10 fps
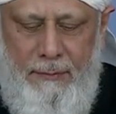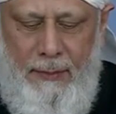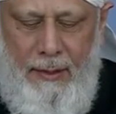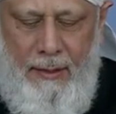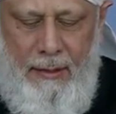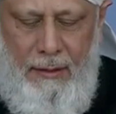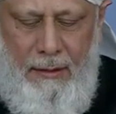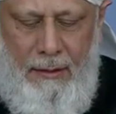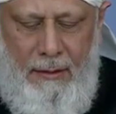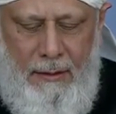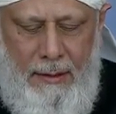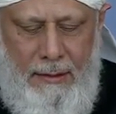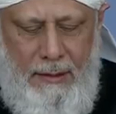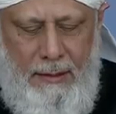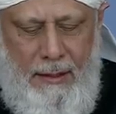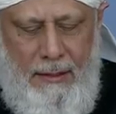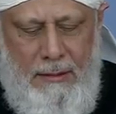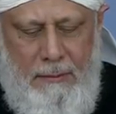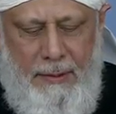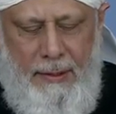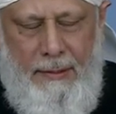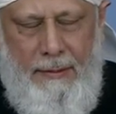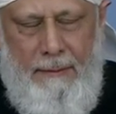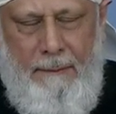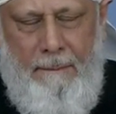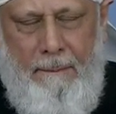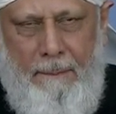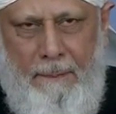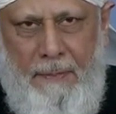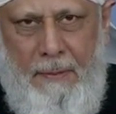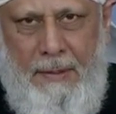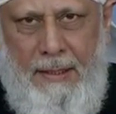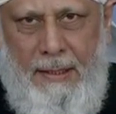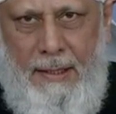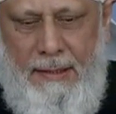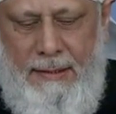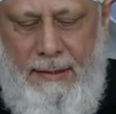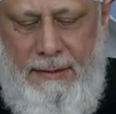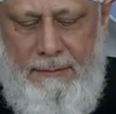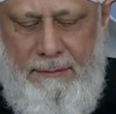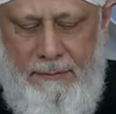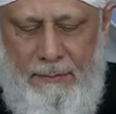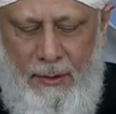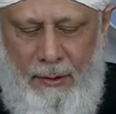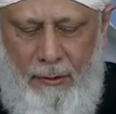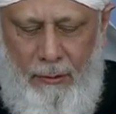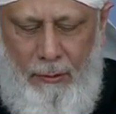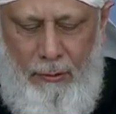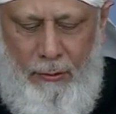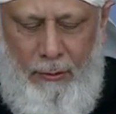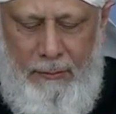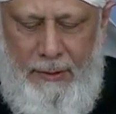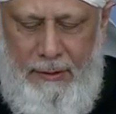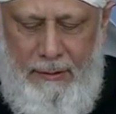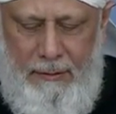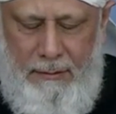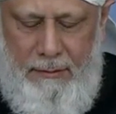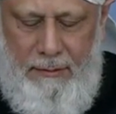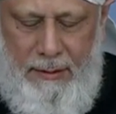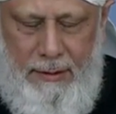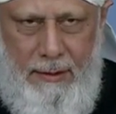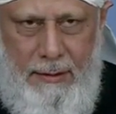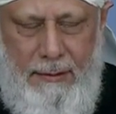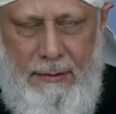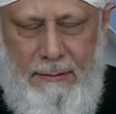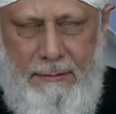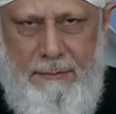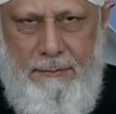there is no reason that by listening to jihad I should feel afraid. There is nothing to worry in that.